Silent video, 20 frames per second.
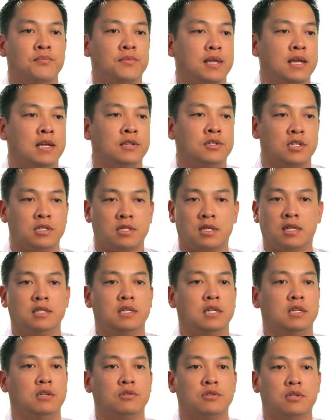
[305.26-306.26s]
it just
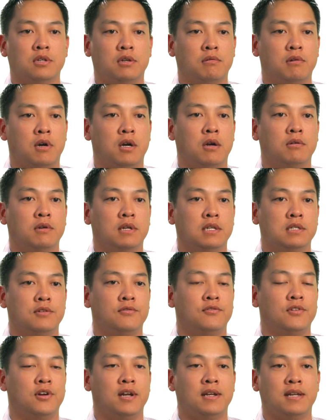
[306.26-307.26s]
continues to grow. It's a
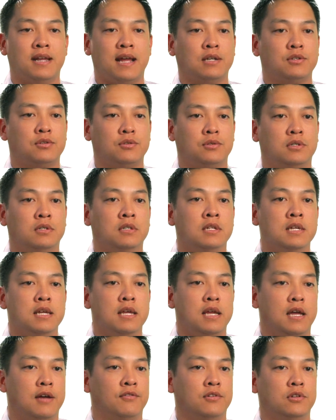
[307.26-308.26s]
very natural
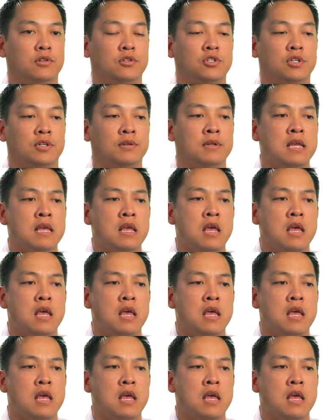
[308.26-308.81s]
evolution.